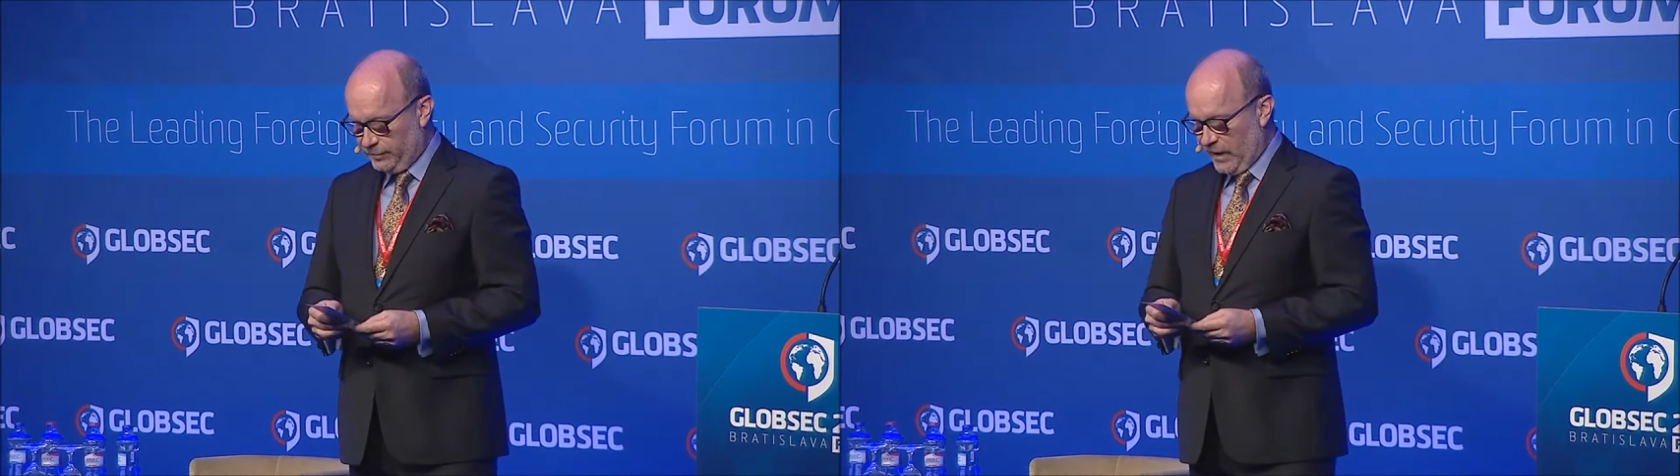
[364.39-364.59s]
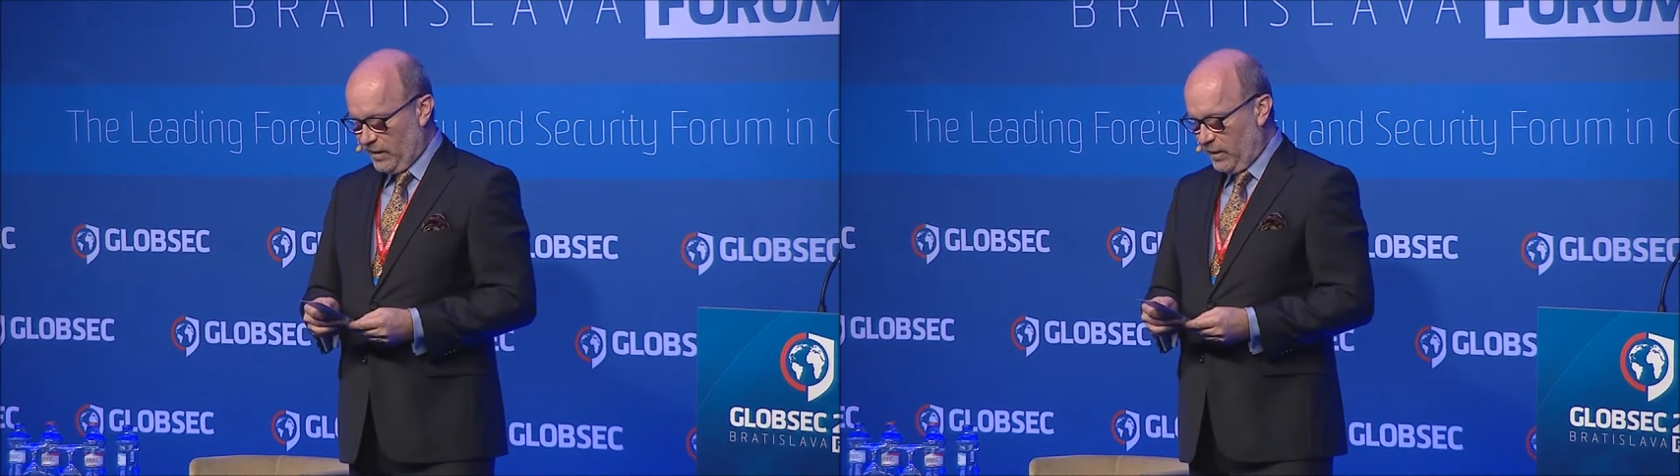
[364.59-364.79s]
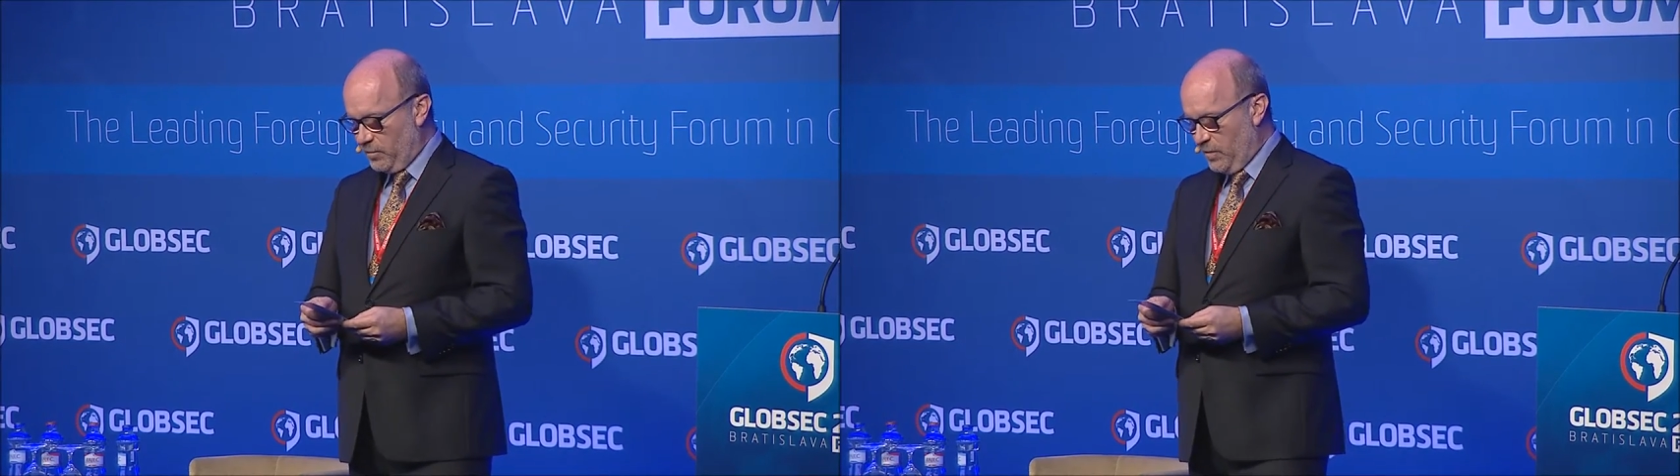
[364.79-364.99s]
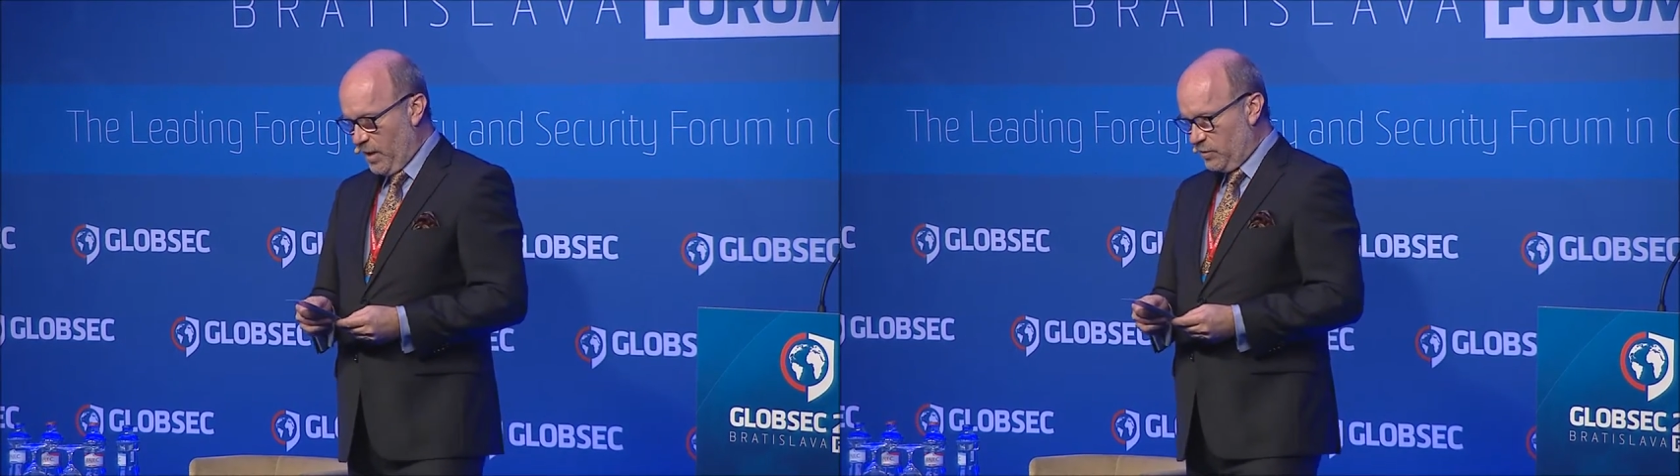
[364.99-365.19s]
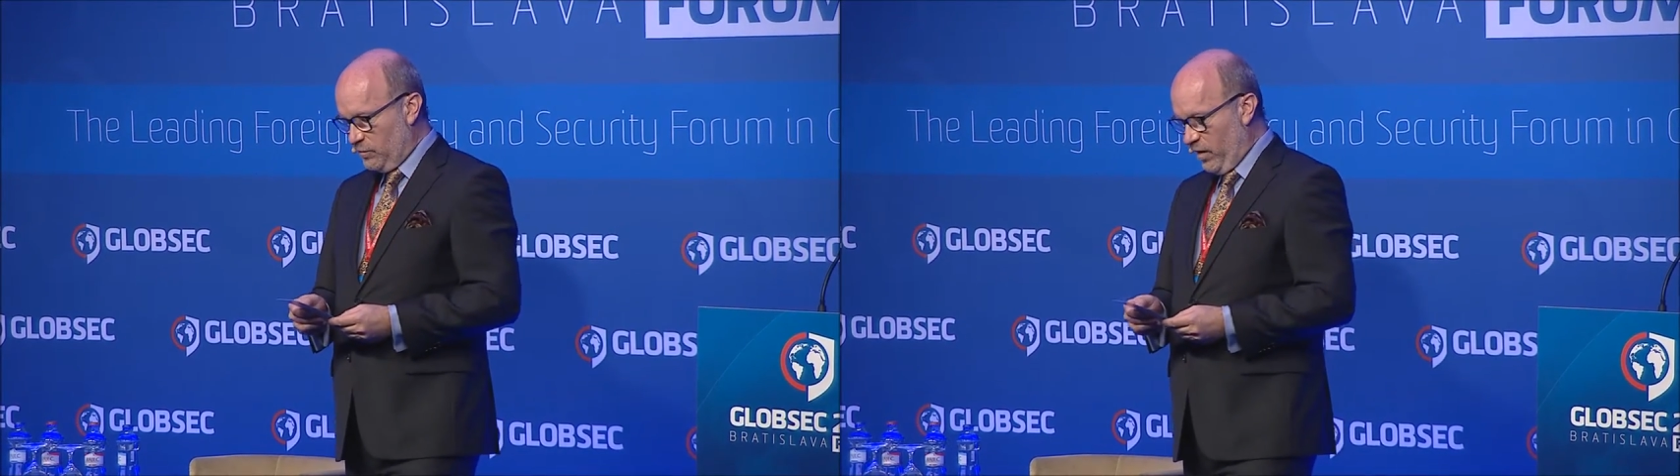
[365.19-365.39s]
And let me
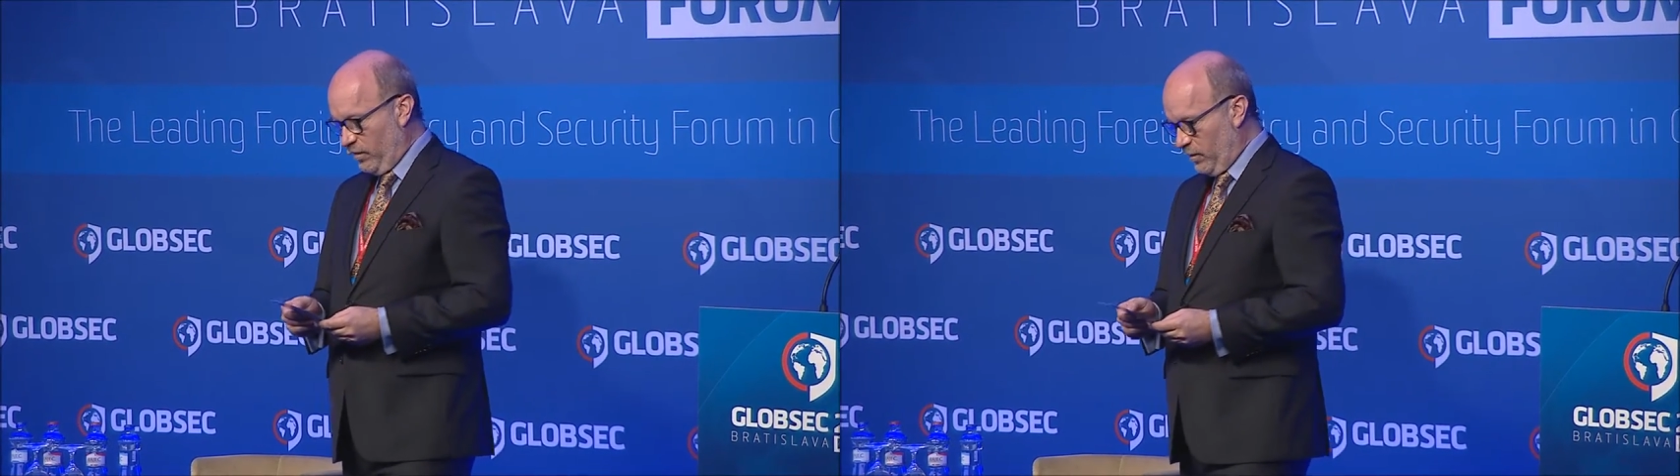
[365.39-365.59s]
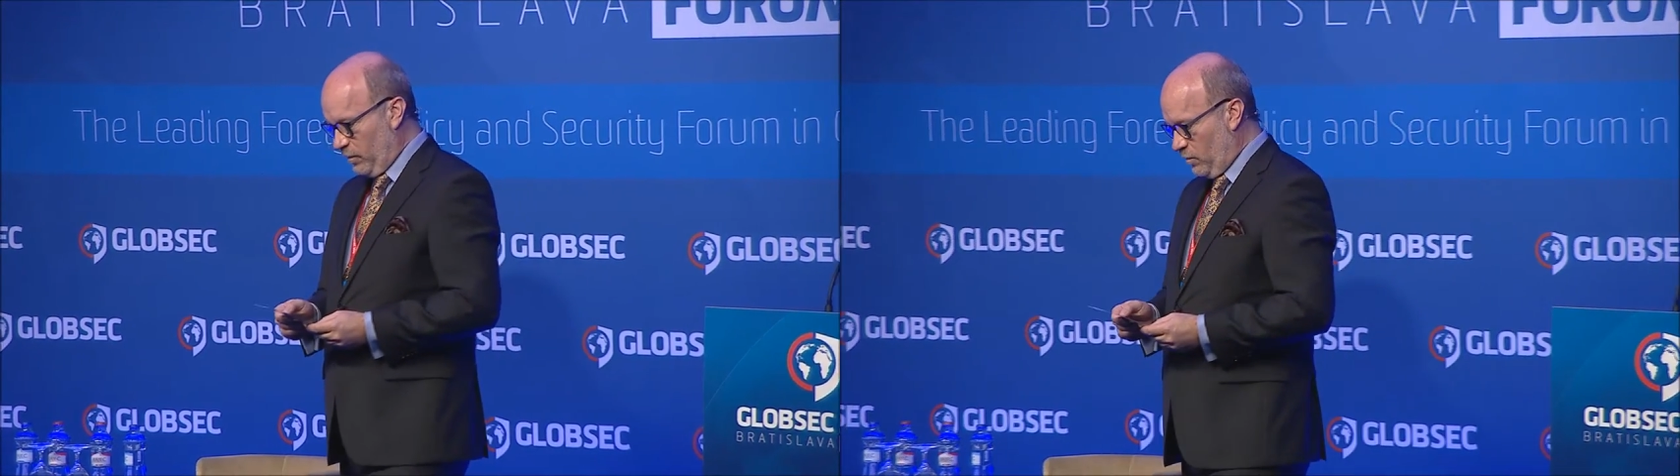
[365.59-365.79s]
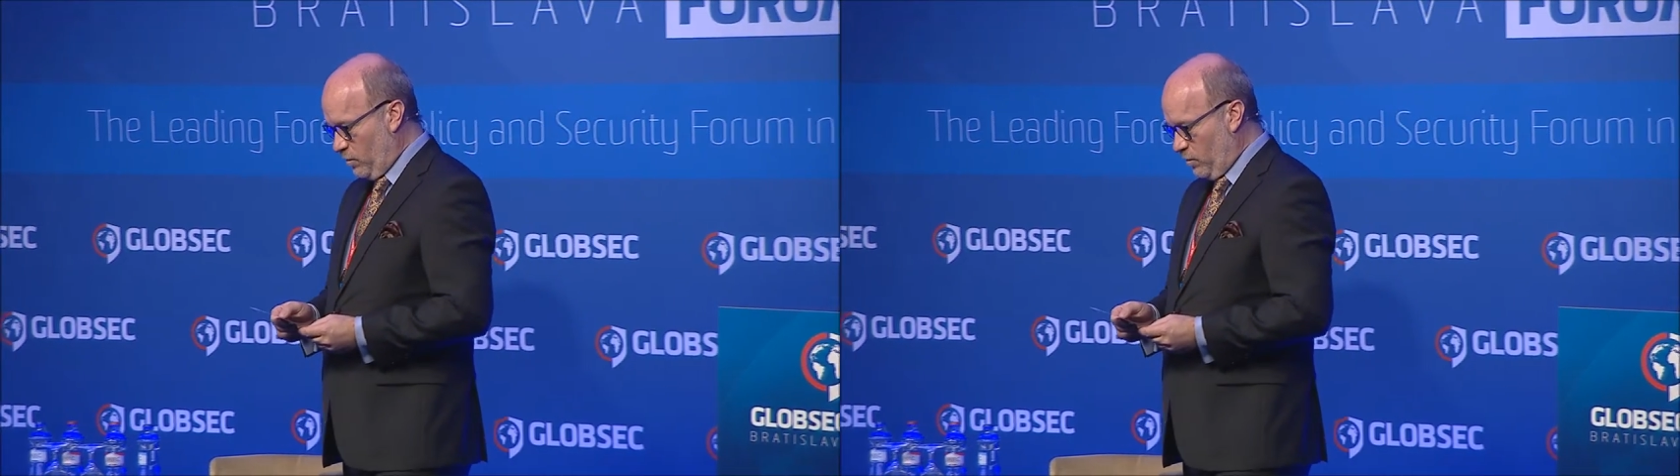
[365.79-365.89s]
mention Raytheon,